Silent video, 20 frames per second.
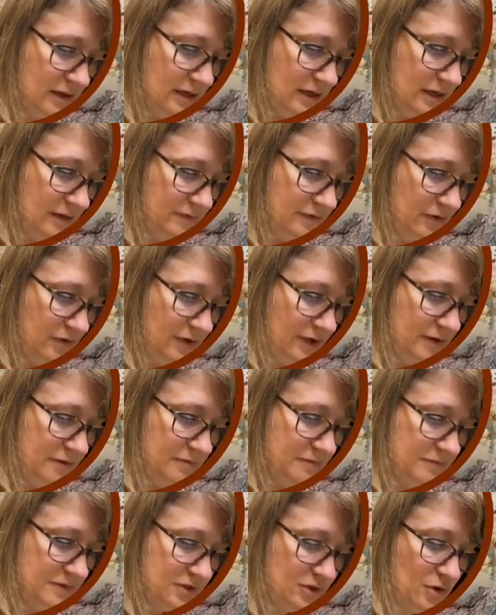I'm already
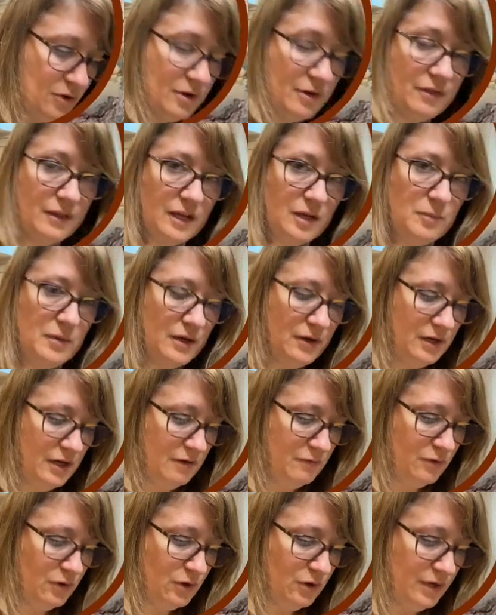starting to think about
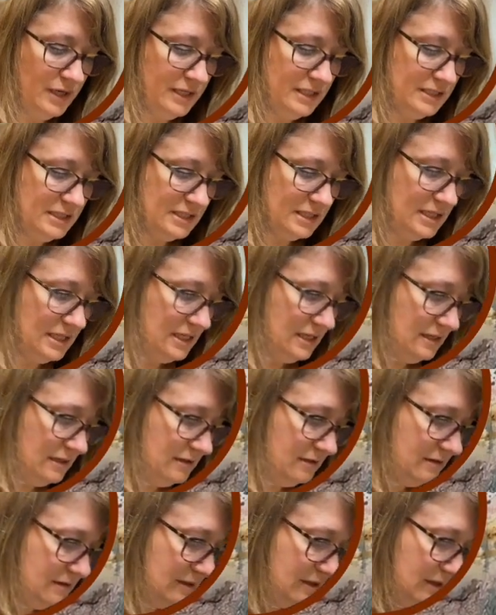evergreens
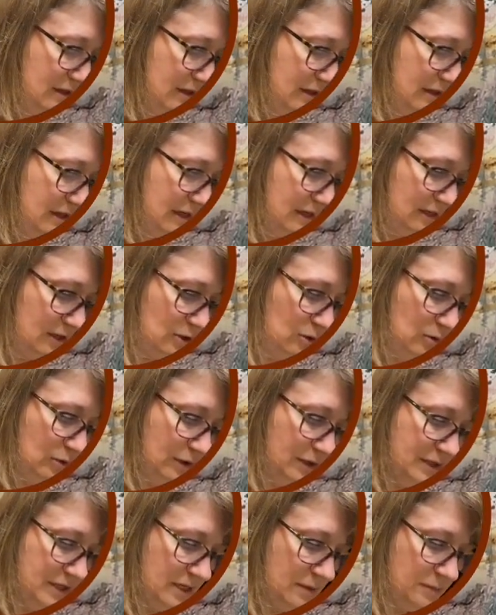again and
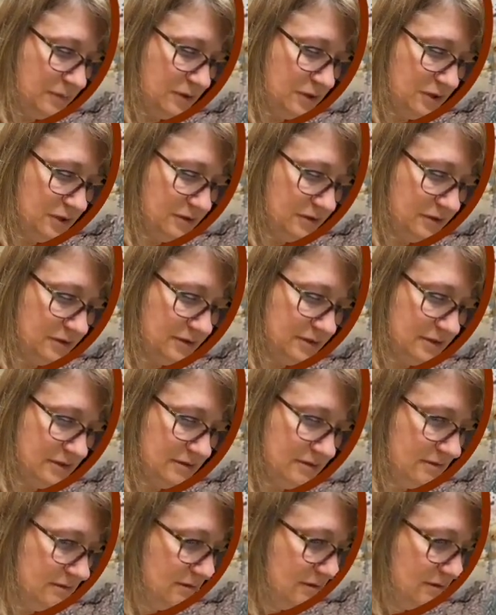cooler temperatures.